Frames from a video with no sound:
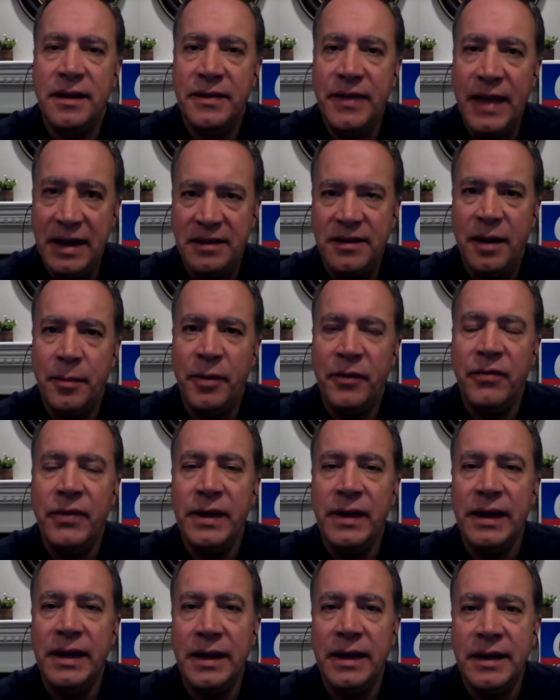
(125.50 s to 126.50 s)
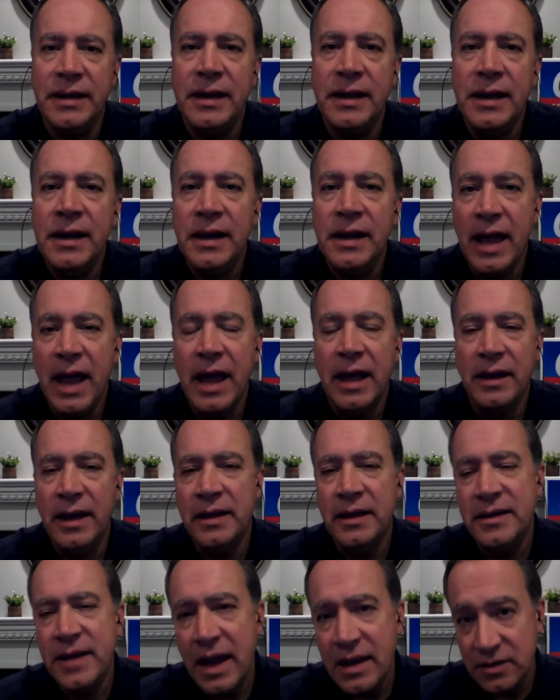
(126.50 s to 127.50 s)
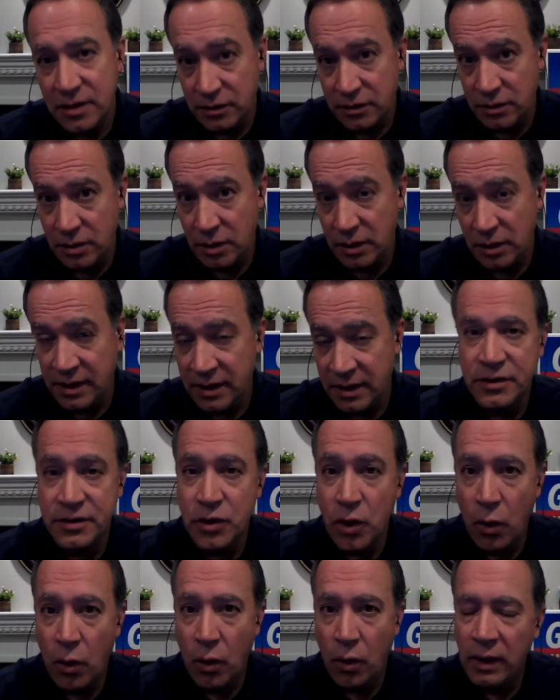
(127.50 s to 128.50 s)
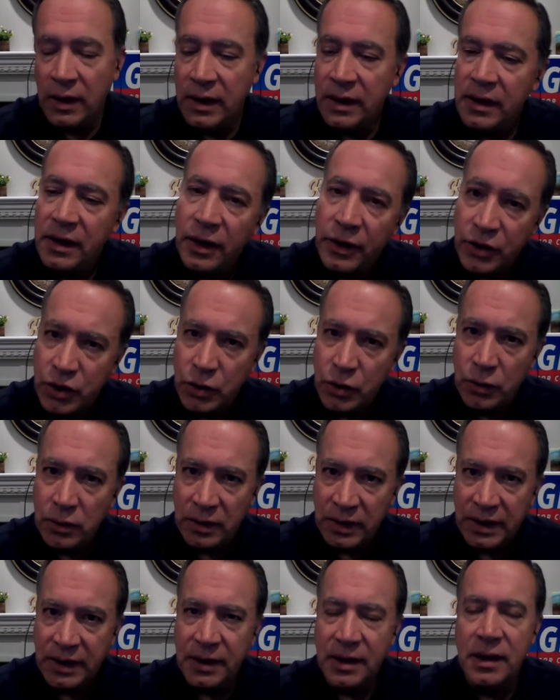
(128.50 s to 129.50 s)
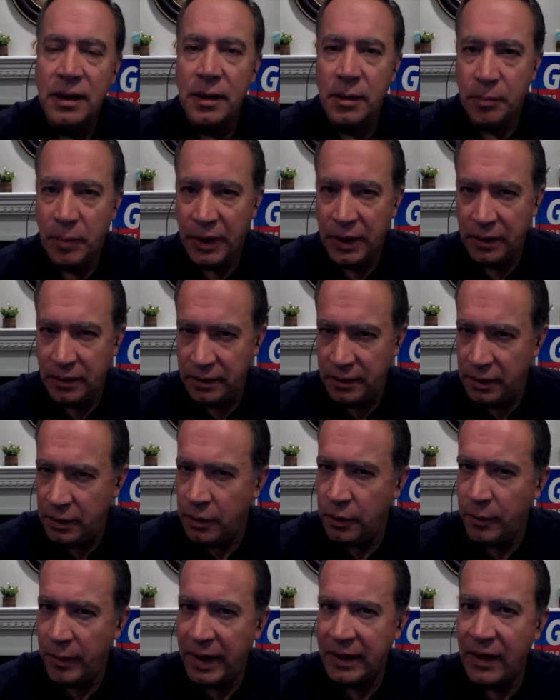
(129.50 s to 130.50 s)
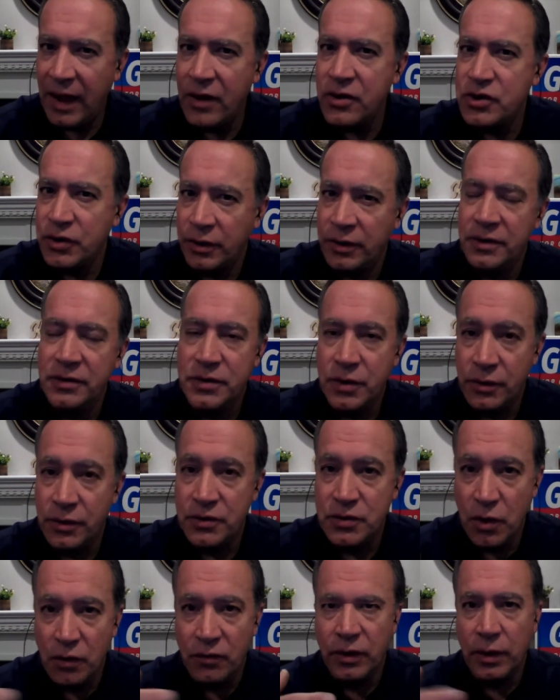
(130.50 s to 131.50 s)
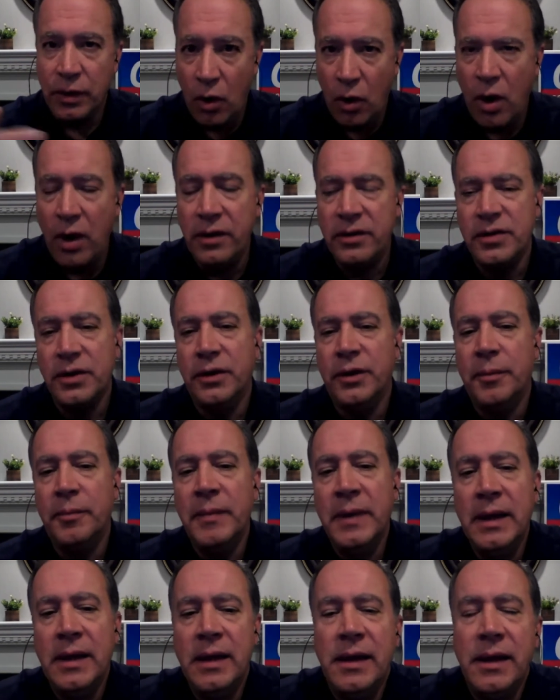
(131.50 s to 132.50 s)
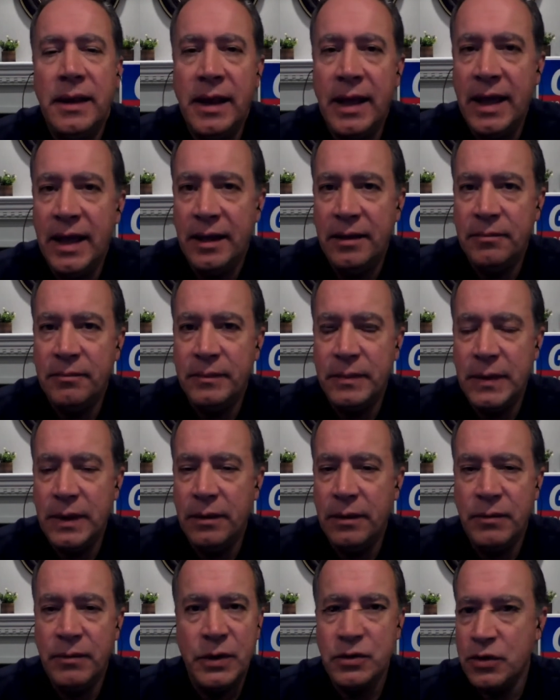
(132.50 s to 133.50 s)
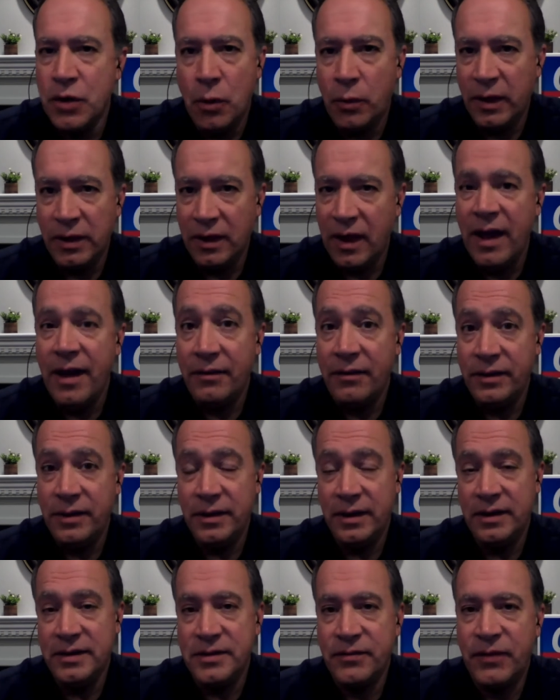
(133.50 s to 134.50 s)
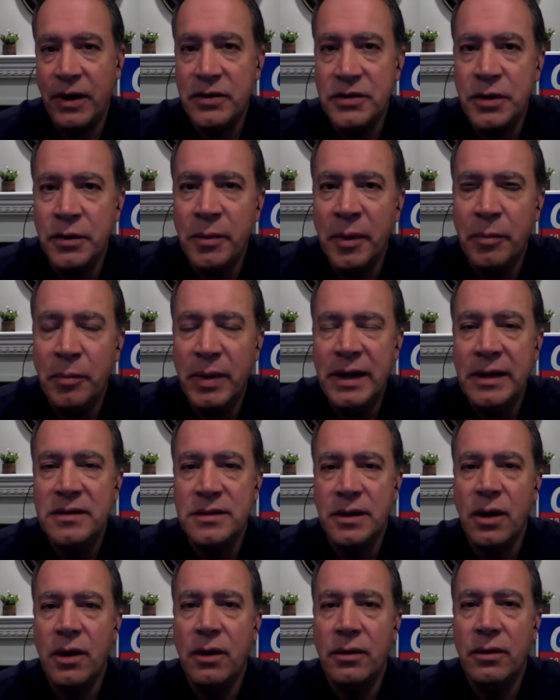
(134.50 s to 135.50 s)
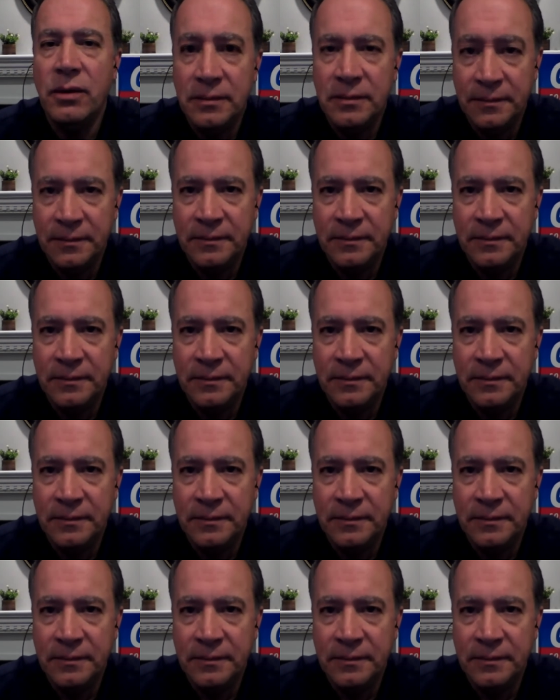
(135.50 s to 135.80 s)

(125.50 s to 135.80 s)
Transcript: uh, that type of thing, and yeah, it takes it, its toll acutely. But you know, my larger concern is over the long term that, that there's no one left as far as human beings go.